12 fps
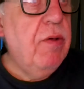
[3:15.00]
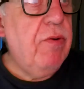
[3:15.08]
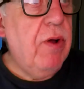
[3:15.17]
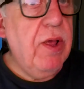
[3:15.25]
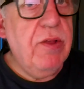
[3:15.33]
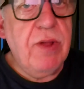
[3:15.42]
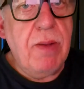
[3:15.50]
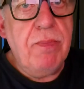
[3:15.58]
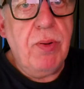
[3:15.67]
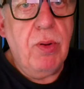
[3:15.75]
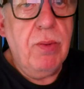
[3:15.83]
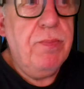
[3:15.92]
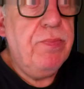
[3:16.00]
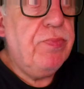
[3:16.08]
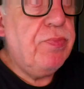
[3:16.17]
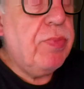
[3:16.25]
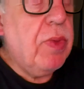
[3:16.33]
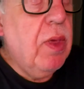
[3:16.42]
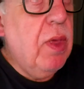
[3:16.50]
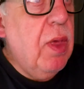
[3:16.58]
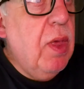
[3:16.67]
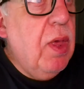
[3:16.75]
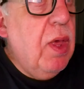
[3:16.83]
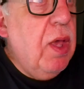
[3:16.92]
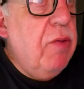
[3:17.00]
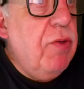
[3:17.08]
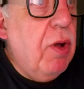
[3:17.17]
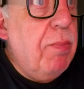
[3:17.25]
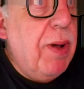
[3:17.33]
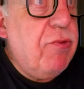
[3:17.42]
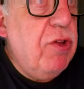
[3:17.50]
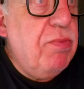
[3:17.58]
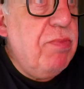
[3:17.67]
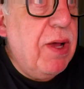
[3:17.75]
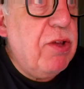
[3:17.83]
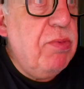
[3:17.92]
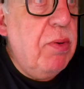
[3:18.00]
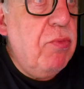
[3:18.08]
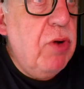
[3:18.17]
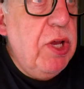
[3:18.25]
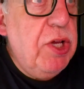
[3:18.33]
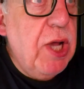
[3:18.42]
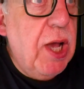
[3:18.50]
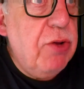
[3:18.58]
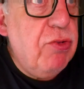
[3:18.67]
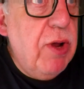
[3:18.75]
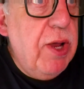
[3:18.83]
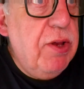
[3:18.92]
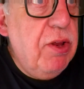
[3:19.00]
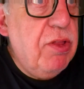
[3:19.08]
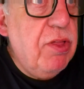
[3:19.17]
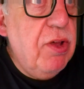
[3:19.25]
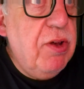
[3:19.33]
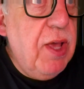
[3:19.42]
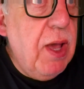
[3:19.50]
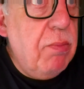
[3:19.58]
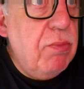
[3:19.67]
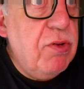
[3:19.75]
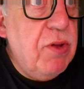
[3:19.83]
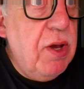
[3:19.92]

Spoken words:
For example, if your battery's maximum recharge rate is 30 amps,